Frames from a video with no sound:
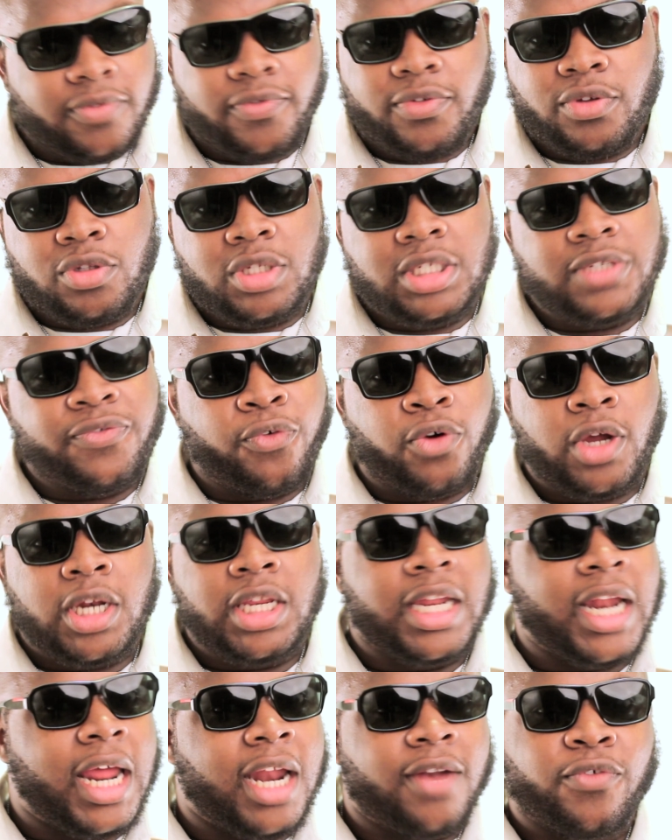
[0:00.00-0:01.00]
If you, these
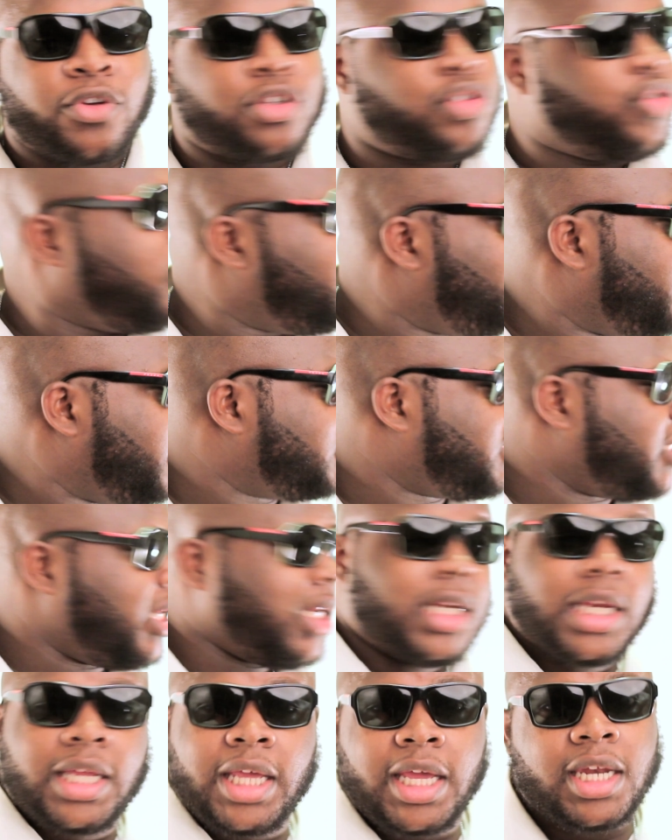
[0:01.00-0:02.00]
48th anniversary committees, they
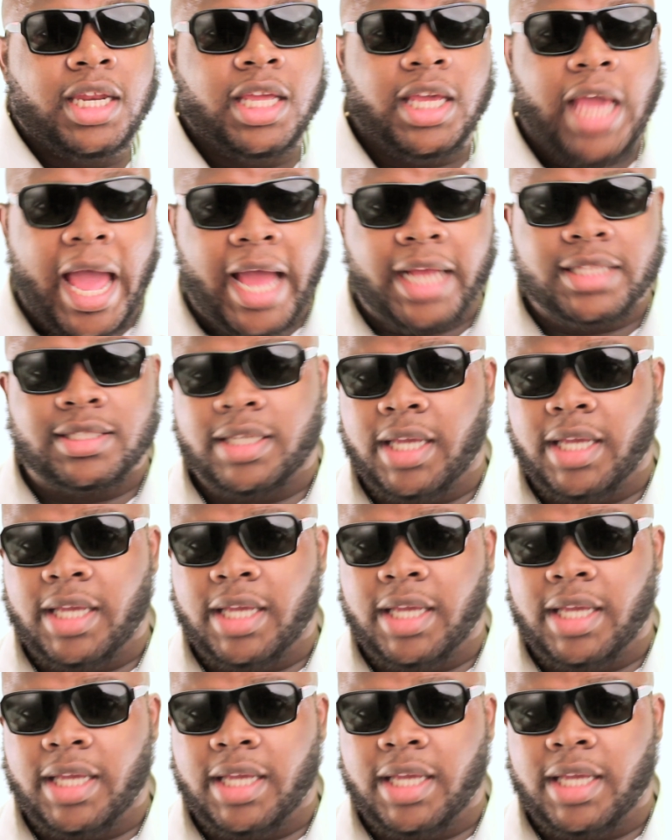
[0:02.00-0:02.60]
need to get their act